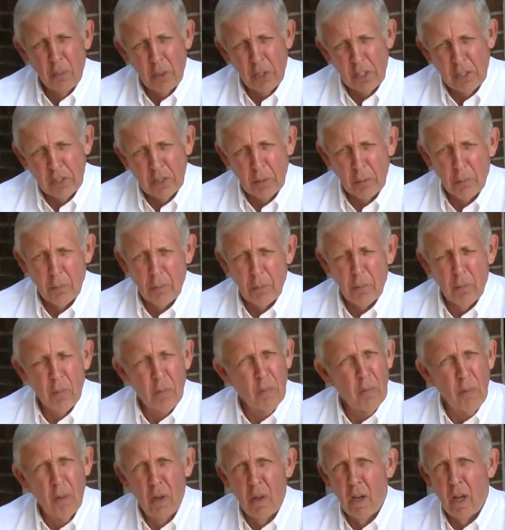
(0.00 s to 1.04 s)
Get
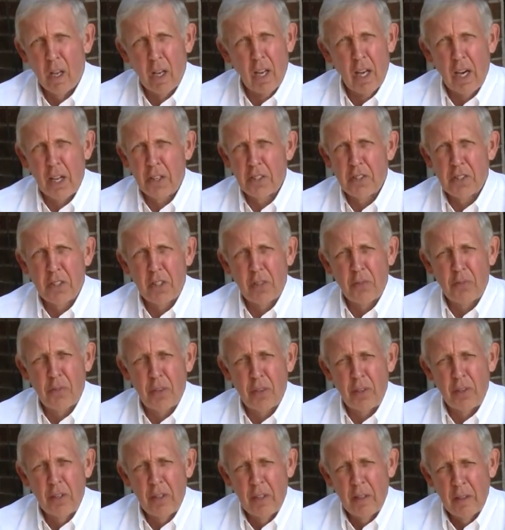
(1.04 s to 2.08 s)
a lot of stuff
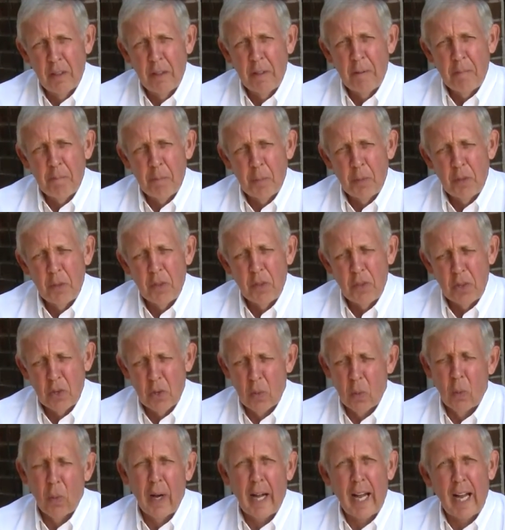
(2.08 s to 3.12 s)
done.
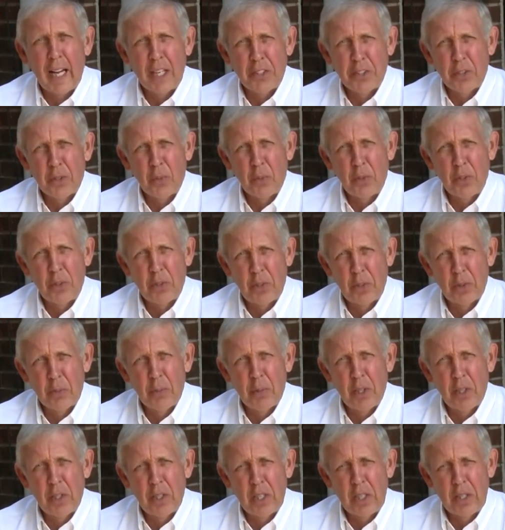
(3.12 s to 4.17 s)
You're wiser with your
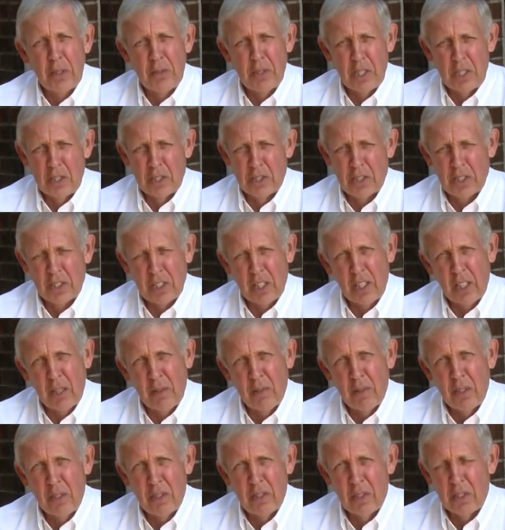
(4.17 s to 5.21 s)
money. You need a
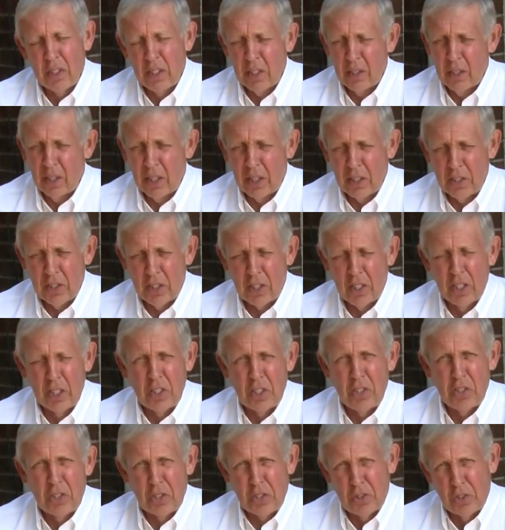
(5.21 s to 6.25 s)
savings. You need to
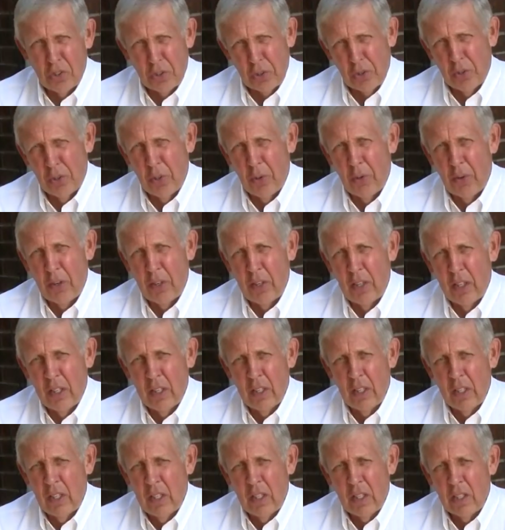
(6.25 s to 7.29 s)
educate your children.
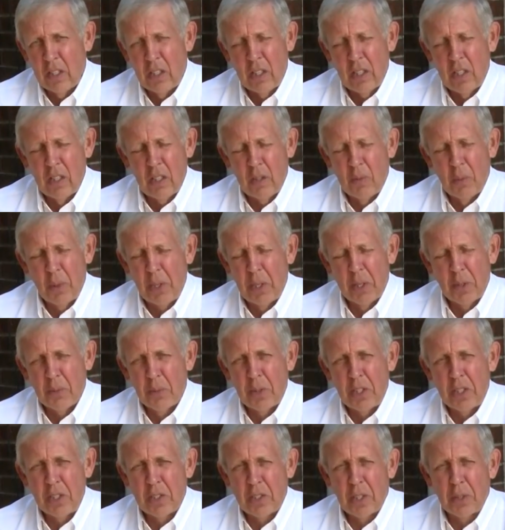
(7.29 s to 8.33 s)
We don't
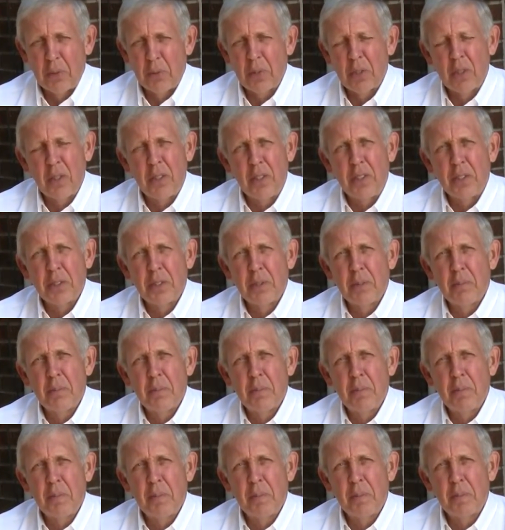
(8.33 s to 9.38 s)
need socialism.
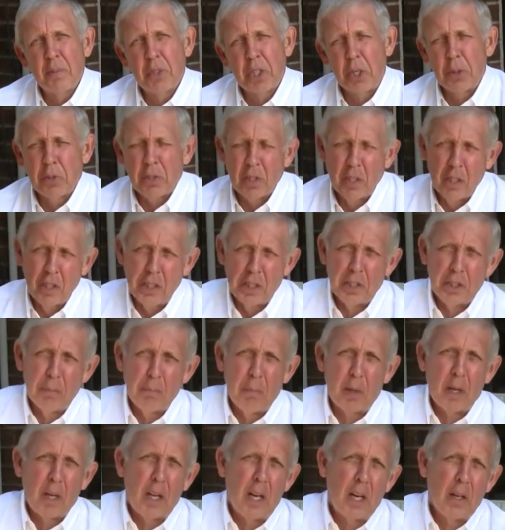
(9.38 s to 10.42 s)
Socialism
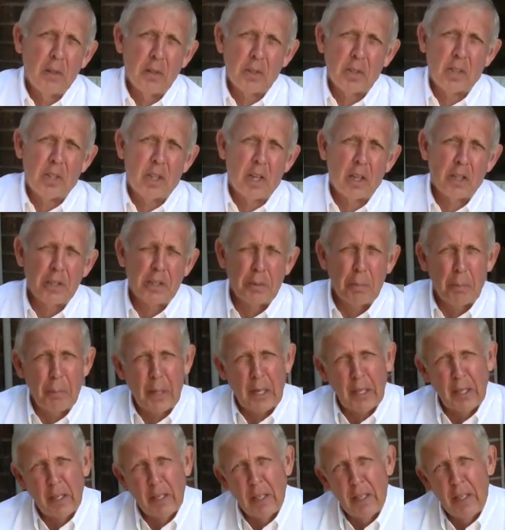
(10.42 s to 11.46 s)
belongs across the
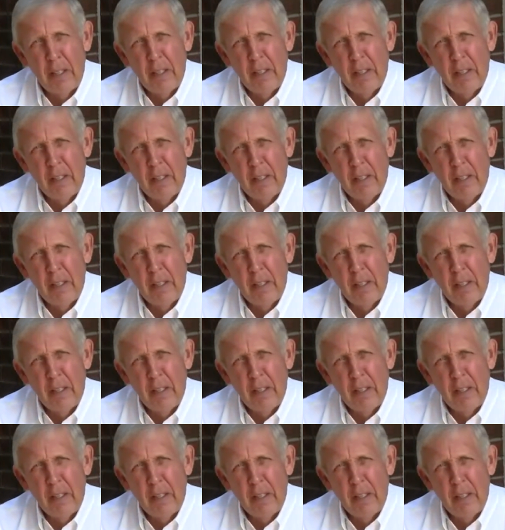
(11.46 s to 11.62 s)
pond.